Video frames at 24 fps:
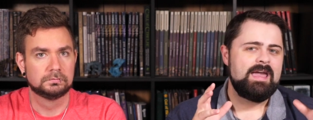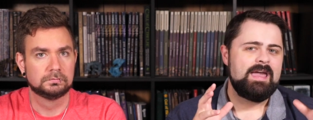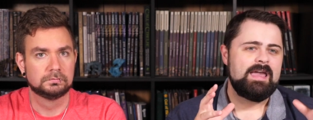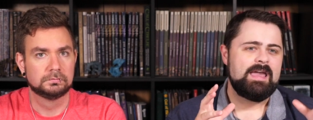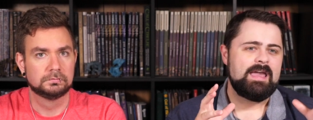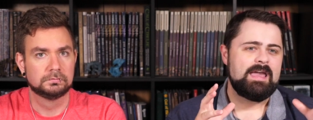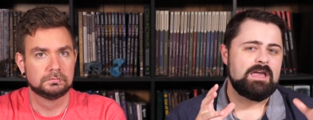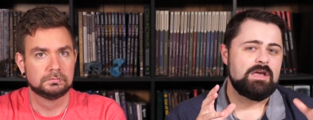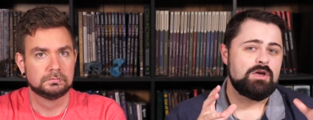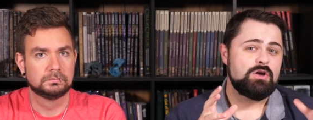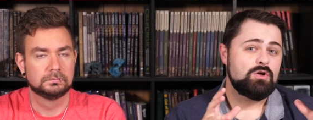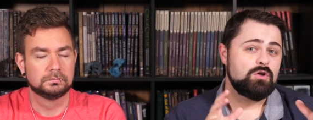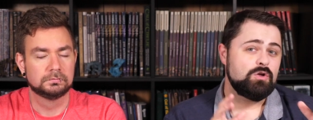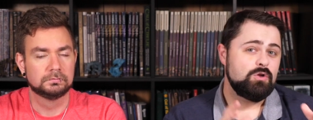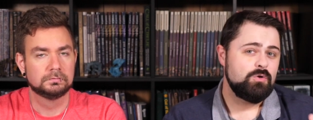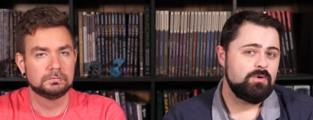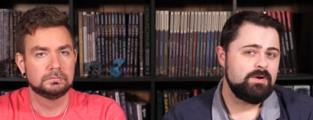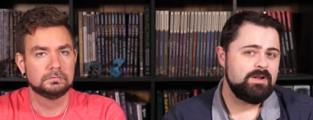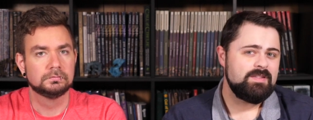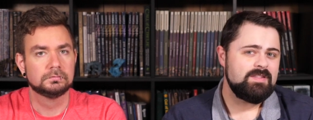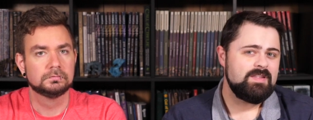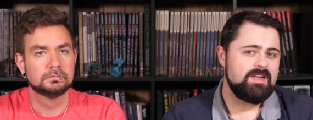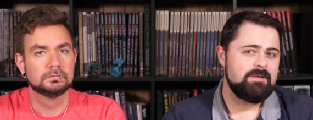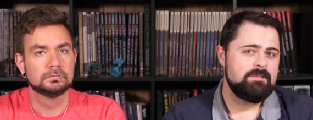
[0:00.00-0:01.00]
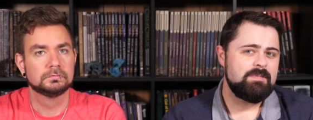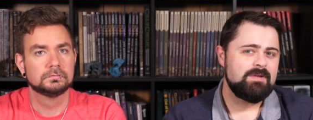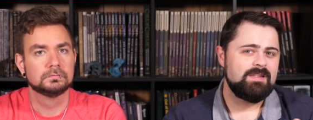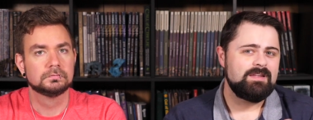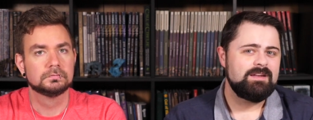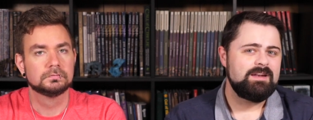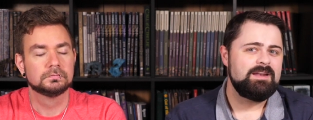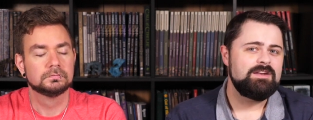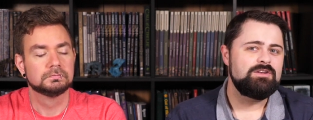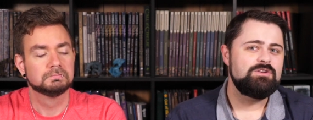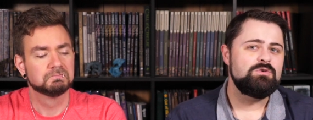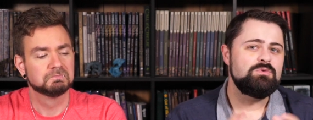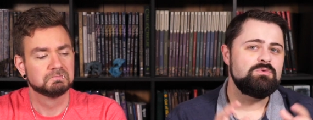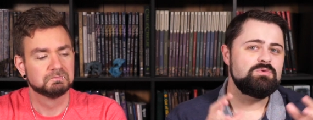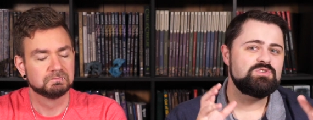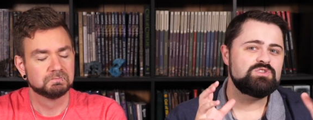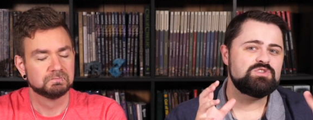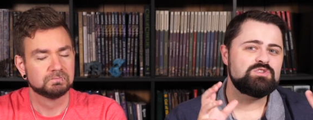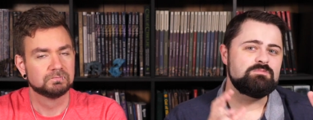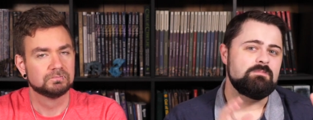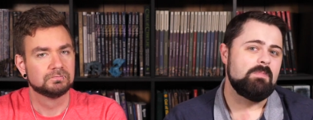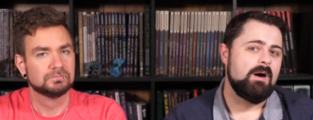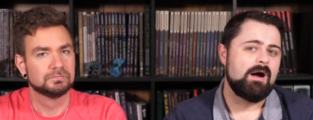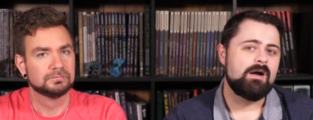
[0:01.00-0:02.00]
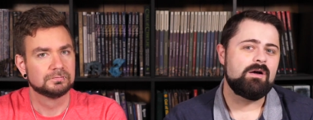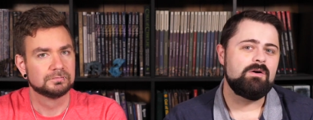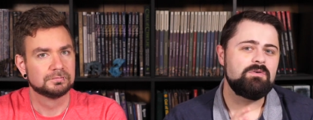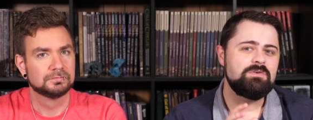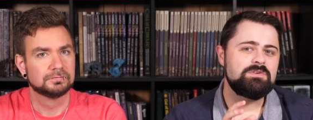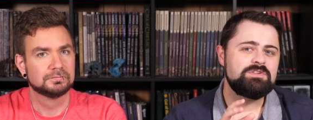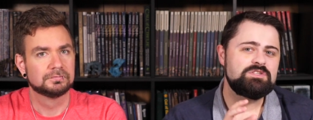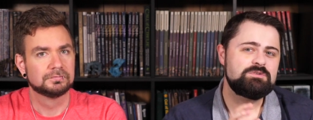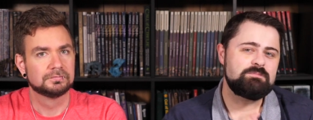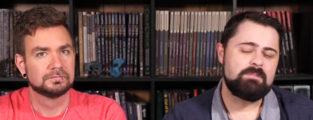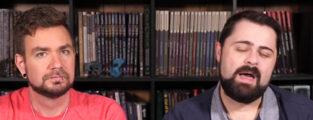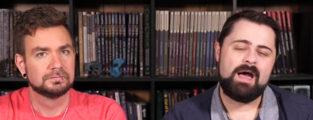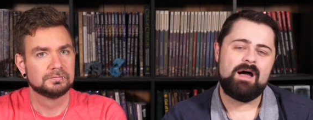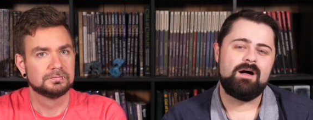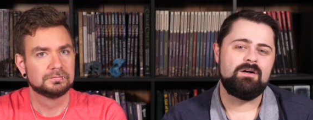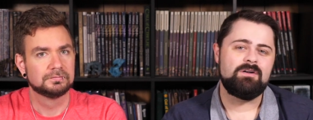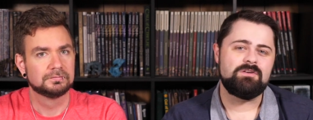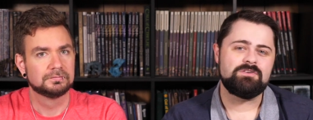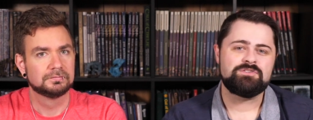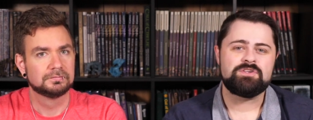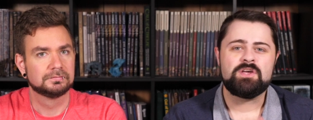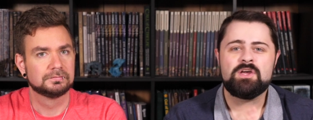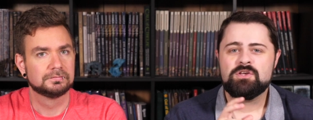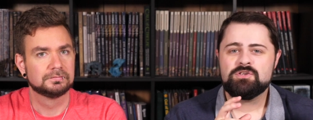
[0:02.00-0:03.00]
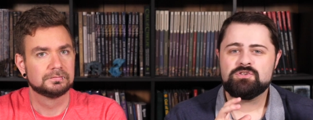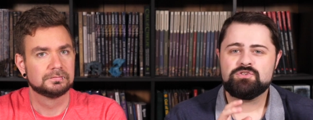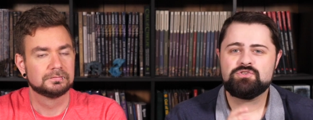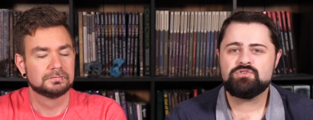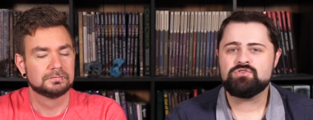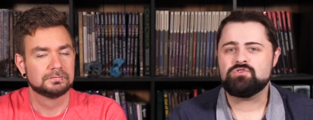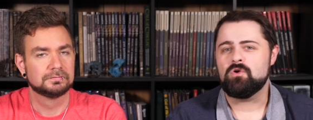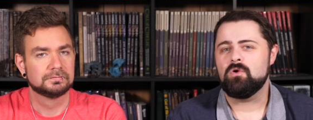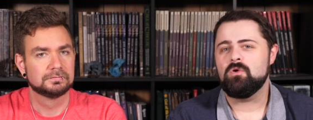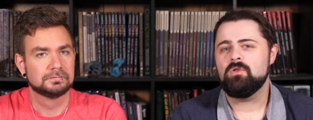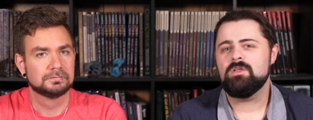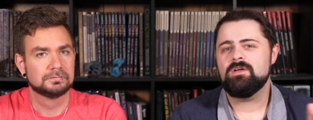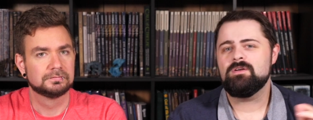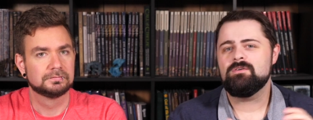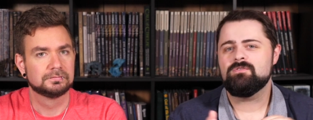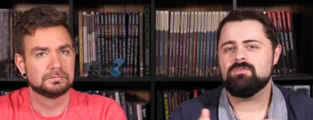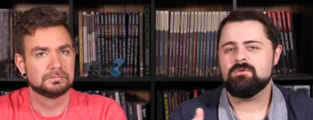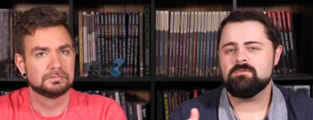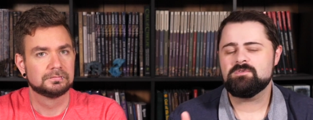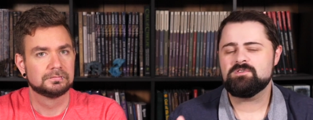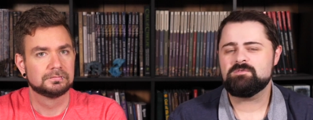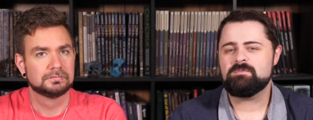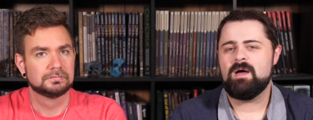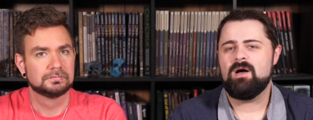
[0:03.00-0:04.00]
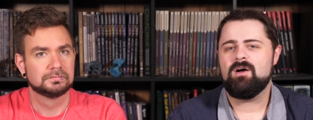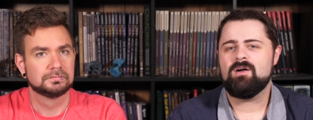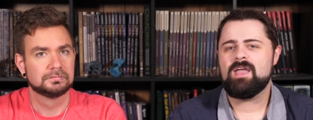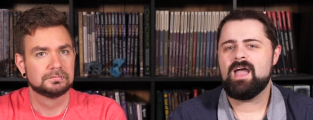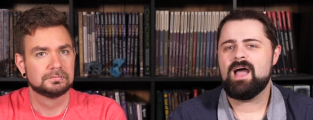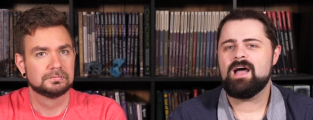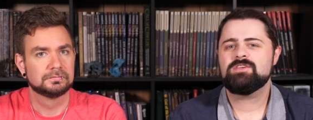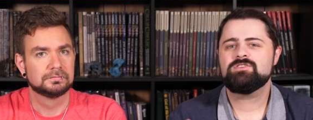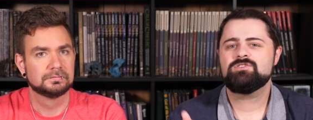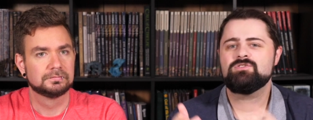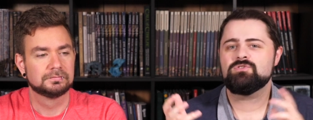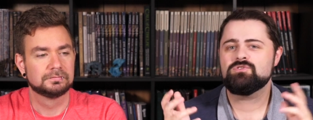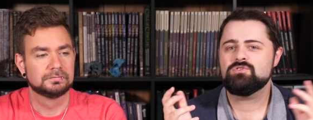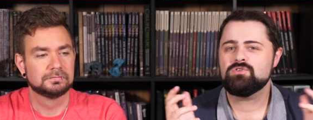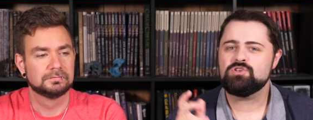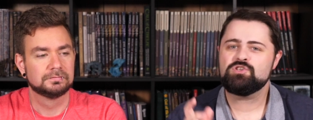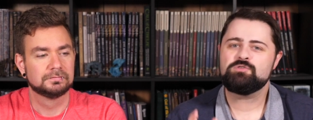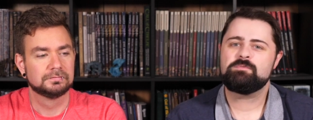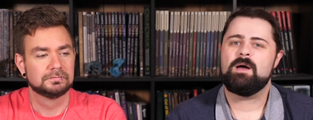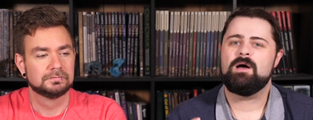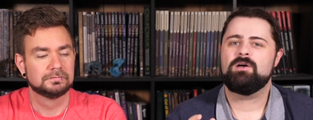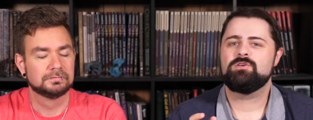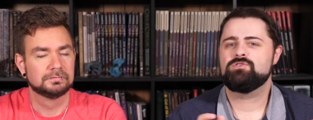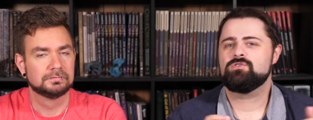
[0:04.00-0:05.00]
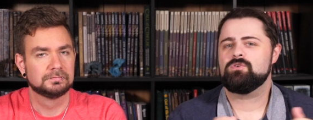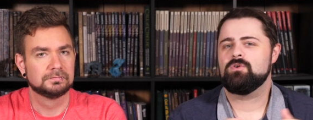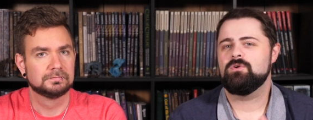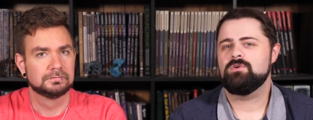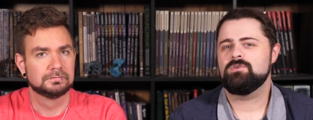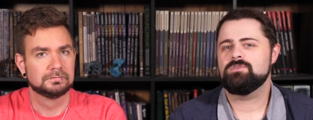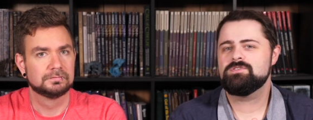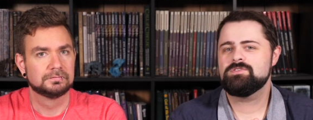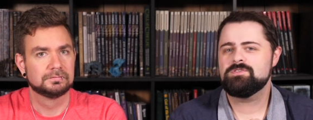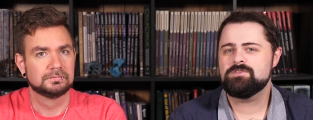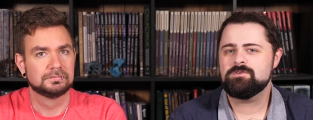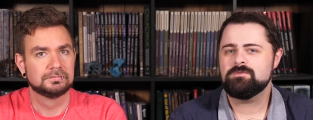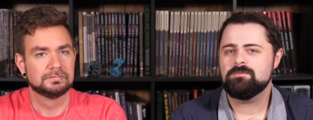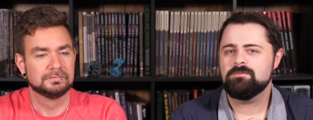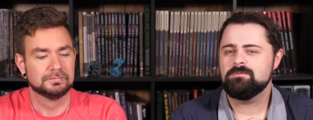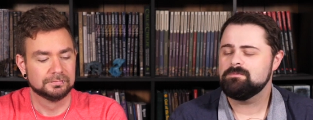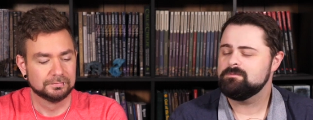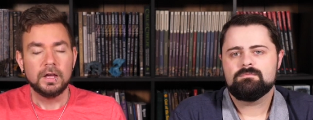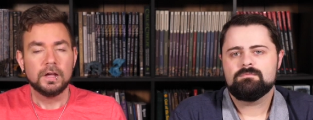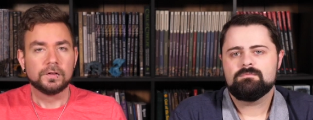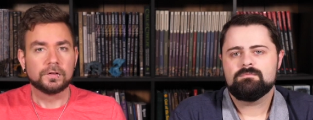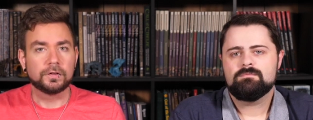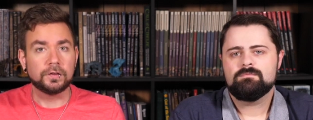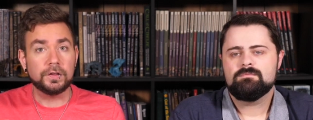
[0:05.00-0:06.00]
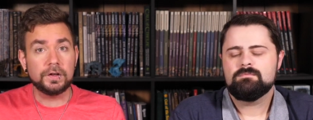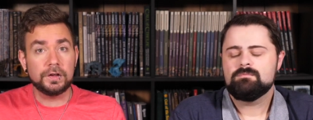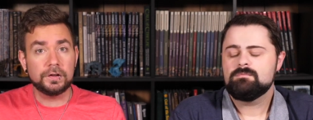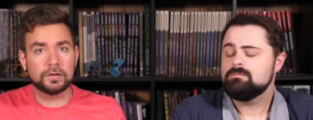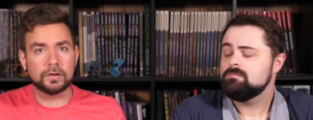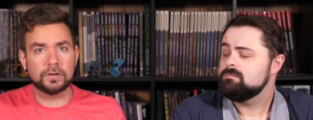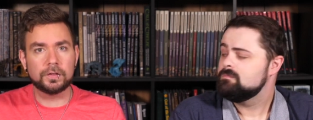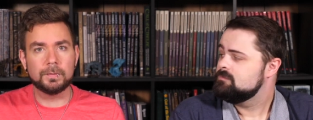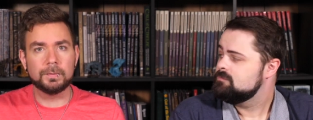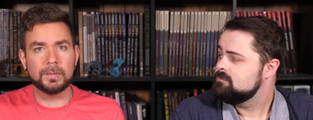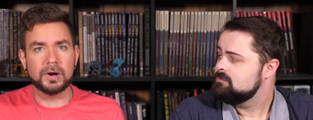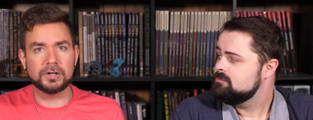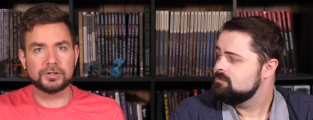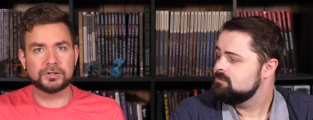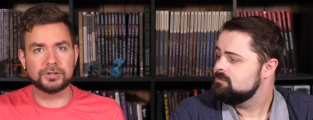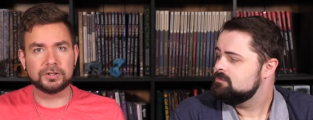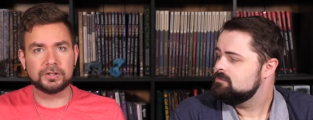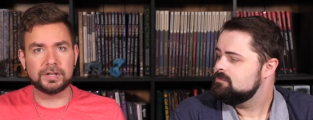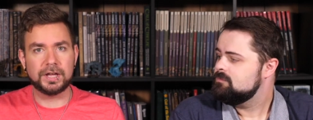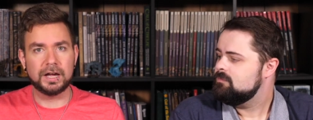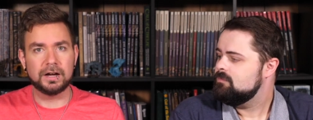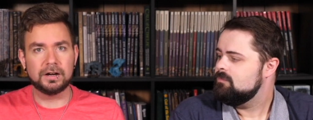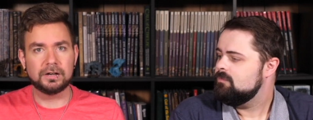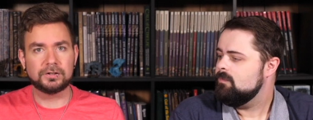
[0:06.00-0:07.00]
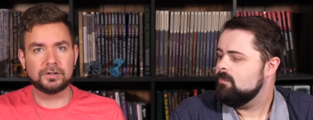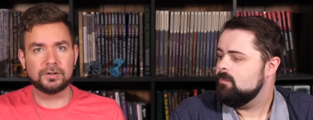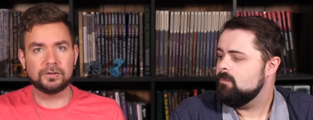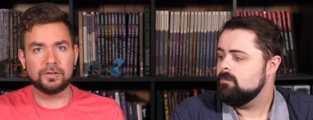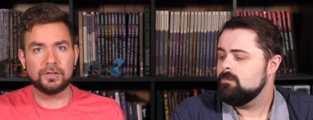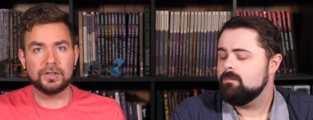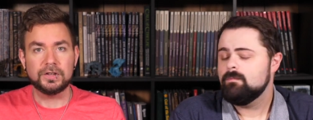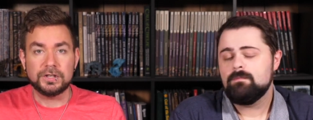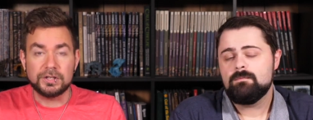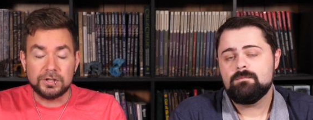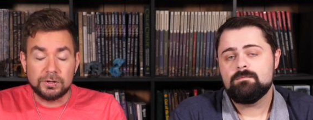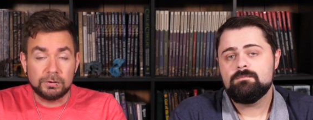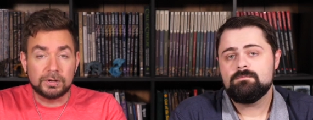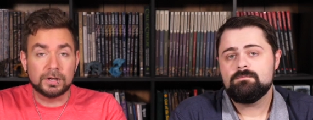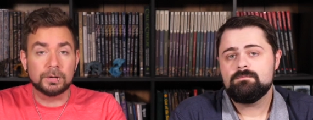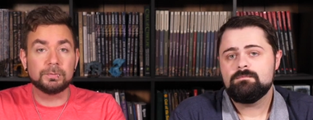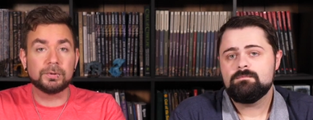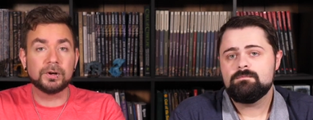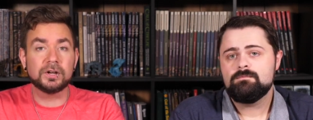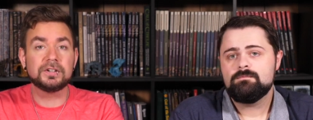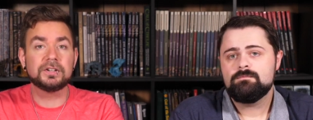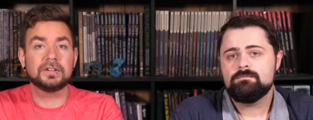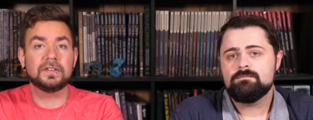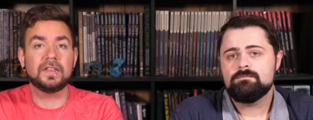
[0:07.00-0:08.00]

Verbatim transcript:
Speaker 1: including the ability to smuggle spells stolen from spellcasters or spell scrolls.
Speaker 2: So these are the martial characters that you can bring to